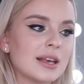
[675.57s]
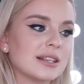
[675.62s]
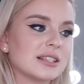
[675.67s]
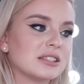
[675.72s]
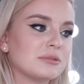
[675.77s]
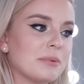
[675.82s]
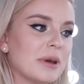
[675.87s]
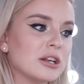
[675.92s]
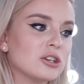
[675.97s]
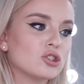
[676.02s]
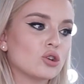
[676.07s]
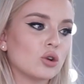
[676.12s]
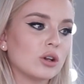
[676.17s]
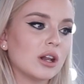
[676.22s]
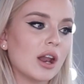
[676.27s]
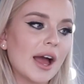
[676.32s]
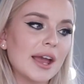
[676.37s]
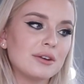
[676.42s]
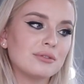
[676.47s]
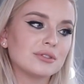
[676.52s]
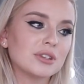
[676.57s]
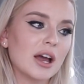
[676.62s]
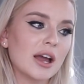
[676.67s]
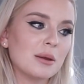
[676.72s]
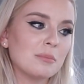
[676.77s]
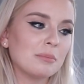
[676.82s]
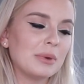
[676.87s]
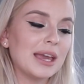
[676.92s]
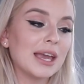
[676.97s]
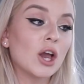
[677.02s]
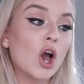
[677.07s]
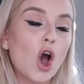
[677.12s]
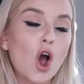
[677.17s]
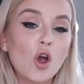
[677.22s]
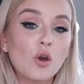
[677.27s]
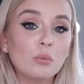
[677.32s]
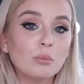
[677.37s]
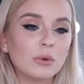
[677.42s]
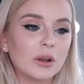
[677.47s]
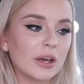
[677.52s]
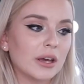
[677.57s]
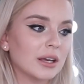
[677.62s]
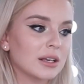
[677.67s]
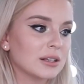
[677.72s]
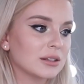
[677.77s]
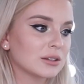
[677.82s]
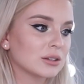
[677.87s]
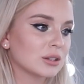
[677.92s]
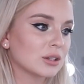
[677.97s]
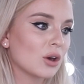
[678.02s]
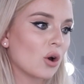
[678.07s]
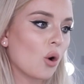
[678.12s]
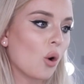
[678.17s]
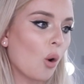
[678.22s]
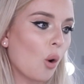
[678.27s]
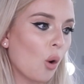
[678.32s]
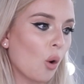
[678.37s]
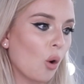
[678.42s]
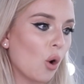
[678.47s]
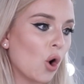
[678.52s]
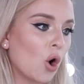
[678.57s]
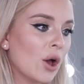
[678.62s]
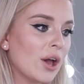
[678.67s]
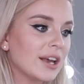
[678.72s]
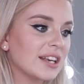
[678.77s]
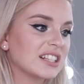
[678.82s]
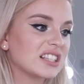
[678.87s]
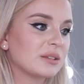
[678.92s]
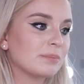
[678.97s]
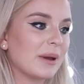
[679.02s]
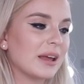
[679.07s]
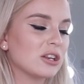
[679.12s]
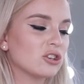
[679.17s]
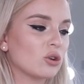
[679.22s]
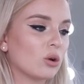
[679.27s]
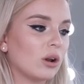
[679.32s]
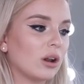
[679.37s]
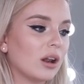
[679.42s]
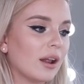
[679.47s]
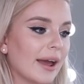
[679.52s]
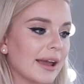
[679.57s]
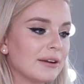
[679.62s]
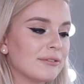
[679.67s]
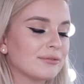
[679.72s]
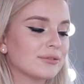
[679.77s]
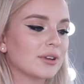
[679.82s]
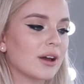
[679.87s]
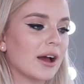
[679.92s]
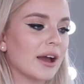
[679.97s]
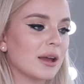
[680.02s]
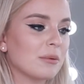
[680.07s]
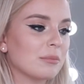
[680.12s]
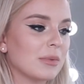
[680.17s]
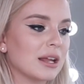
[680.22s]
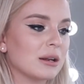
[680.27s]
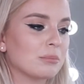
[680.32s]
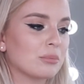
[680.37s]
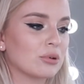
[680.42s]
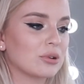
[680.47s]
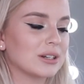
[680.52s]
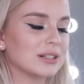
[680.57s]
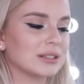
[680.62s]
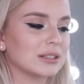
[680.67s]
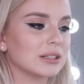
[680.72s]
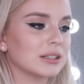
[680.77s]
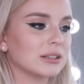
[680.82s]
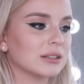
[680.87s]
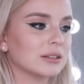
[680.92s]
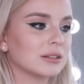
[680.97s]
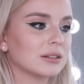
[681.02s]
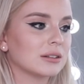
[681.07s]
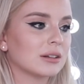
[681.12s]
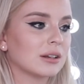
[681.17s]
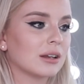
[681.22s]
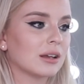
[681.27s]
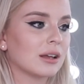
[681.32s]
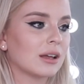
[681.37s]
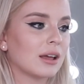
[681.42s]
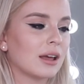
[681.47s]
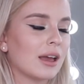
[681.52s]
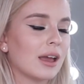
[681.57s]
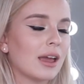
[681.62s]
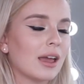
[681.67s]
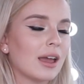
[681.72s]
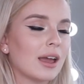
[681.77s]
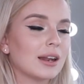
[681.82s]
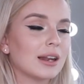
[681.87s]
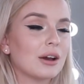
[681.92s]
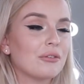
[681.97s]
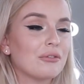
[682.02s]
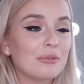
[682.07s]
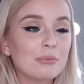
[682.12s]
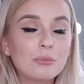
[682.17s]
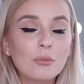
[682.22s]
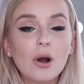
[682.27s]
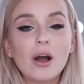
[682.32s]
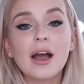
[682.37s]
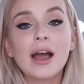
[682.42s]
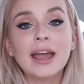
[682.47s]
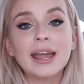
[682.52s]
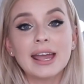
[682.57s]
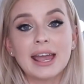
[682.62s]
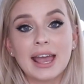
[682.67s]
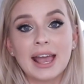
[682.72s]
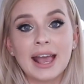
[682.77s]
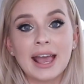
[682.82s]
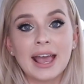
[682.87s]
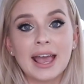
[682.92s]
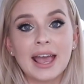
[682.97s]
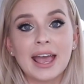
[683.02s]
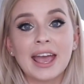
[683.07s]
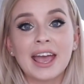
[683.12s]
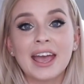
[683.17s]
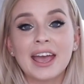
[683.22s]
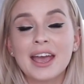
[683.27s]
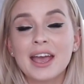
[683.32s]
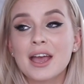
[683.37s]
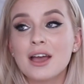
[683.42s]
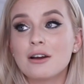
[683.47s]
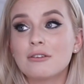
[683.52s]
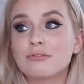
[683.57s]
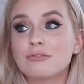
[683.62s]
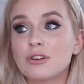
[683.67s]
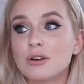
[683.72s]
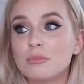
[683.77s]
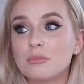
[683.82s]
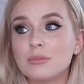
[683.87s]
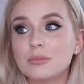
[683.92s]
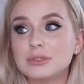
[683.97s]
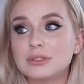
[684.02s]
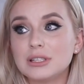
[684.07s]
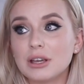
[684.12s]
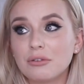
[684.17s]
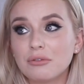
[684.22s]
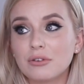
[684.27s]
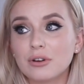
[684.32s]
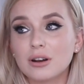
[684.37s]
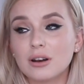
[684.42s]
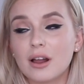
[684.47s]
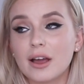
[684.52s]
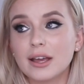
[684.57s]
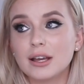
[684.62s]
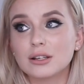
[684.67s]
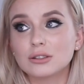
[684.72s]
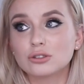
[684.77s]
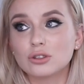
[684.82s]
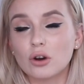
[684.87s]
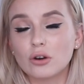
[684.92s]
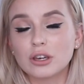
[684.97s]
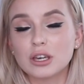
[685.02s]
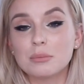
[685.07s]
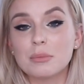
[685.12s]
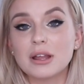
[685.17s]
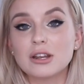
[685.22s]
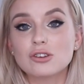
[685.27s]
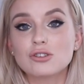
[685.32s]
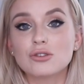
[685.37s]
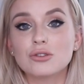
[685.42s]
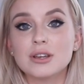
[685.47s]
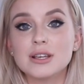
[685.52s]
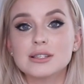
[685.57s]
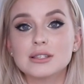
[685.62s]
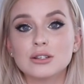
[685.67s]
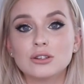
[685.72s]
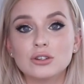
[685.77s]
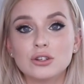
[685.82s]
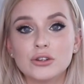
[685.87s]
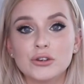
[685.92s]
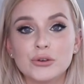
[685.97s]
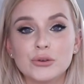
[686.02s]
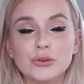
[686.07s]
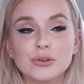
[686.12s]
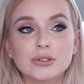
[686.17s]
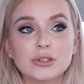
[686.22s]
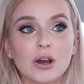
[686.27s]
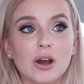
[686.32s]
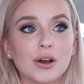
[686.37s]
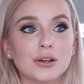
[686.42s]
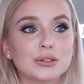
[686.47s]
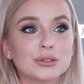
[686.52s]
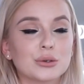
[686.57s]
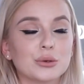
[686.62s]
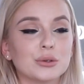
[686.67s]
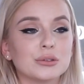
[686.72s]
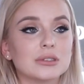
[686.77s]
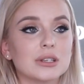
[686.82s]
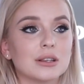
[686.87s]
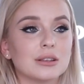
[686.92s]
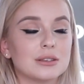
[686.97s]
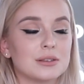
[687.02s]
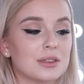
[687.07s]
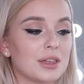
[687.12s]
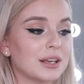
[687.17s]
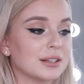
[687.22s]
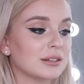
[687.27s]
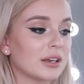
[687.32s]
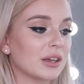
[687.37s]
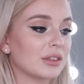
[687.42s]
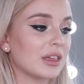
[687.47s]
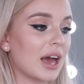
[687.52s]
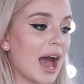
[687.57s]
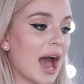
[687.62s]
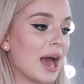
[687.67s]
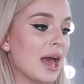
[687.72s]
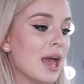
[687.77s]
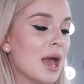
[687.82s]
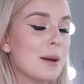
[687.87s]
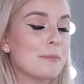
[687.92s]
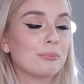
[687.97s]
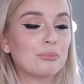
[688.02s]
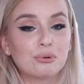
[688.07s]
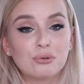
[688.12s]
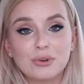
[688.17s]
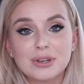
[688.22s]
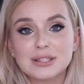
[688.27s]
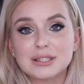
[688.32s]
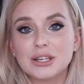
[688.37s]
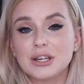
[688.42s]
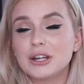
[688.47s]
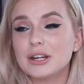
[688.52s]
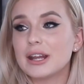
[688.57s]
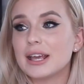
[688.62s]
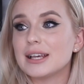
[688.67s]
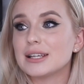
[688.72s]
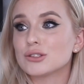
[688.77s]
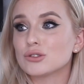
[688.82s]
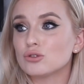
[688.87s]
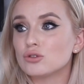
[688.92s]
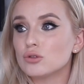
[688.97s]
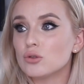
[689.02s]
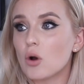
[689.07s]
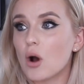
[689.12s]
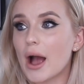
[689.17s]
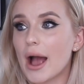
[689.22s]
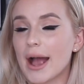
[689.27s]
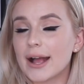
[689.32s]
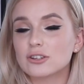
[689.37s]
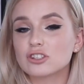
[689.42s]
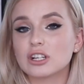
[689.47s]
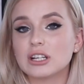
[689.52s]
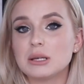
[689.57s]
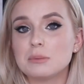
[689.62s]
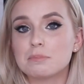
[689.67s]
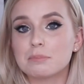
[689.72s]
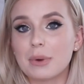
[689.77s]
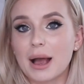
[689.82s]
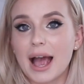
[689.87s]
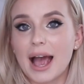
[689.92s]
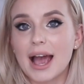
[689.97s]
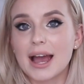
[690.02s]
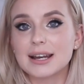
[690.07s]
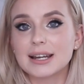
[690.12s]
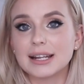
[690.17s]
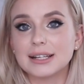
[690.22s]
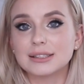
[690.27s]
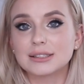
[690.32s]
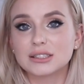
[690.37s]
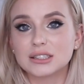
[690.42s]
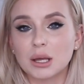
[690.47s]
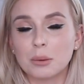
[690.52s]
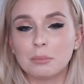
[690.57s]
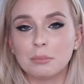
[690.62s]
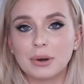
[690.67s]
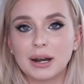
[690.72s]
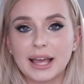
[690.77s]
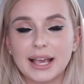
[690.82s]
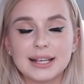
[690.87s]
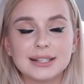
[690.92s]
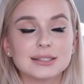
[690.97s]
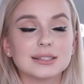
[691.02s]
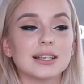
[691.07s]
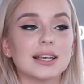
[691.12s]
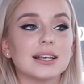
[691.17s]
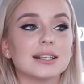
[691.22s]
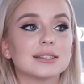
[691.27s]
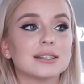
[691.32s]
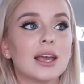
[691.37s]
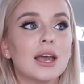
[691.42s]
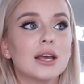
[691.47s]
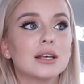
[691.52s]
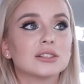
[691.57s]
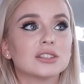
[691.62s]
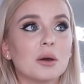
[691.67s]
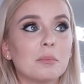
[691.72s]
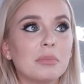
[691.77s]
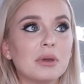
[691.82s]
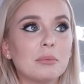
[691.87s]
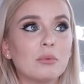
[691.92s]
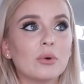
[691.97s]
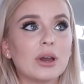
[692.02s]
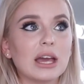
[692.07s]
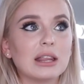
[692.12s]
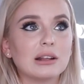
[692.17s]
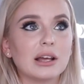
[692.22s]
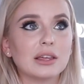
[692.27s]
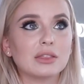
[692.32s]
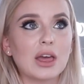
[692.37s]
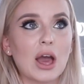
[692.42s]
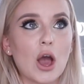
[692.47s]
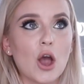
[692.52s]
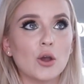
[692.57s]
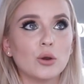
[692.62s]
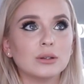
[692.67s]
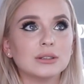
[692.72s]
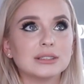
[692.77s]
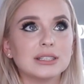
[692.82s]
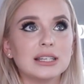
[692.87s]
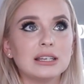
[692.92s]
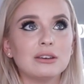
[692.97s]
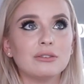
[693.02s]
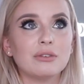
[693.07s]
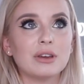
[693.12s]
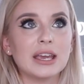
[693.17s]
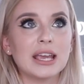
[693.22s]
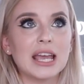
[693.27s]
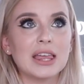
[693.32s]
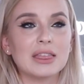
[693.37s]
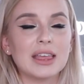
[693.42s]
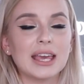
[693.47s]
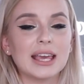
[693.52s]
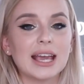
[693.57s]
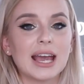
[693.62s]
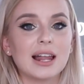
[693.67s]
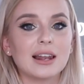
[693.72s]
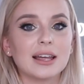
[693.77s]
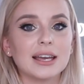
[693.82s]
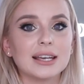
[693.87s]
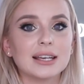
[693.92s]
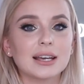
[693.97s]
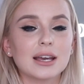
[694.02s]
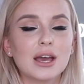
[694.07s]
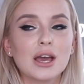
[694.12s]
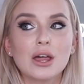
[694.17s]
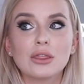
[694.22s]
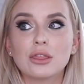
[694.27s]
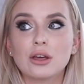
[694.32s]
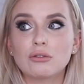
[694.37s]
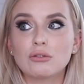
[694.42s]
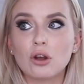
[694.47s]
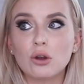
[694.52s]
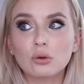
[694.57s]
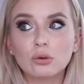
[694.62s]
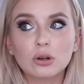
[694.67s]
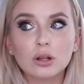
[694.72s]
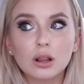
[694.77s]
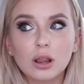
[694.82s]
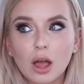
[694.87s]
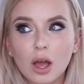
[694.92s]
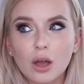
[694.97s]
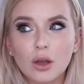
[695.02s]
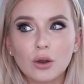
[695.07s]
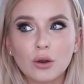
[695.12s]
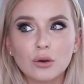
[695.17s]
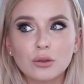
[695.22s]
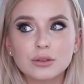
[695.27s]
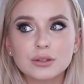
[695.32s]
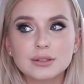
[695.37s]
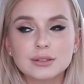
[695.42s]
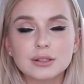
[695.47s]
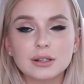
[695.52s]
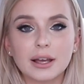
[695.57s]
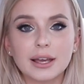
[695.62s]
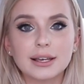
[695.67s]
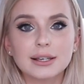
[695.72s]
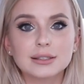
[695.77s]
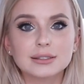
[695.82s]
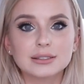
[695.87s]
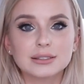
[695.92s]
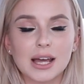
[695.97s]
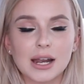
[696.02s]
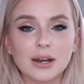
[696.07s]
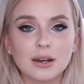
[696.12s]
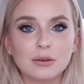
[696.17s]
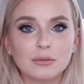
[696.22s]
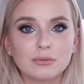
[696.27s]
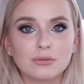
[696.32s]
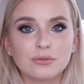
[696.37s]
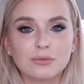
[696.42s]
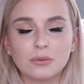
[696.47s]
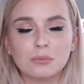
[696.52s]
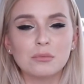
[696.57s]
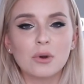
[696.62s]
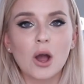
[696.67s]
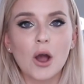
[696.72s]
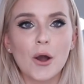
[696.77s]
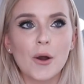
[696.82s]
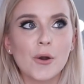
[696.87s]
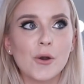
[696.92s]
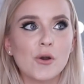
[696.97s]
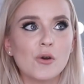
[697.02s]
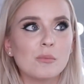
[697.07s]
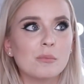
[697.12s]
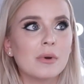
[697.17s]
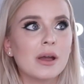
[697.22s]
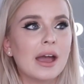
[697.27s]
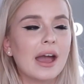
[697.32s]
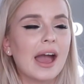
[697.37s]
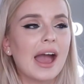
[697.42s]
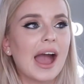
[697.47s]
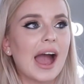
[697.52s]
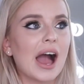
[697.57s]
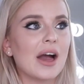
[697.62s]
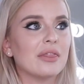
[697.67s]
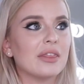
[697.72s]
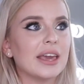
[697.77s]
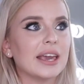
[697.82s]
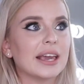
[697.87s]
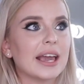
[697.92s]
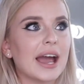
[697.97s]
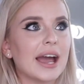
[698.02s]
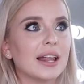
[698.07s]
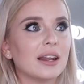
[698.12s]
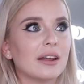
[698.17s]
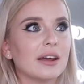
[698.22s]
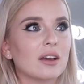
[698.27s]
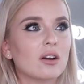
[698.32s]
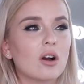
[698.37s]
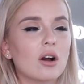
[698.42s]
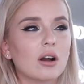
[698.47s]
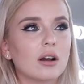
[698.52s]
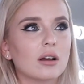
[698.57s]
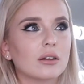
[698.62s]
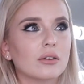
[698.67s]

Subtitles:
spend your lifetime being homeless or spend your lifetime in prison? Now, from what I hear from different, like, documentaries and news articles and things like that, prison is not actually bad in some places. Some people get, like, their own TV and they get, like, their own clothes, like, sent from home, and they get, like,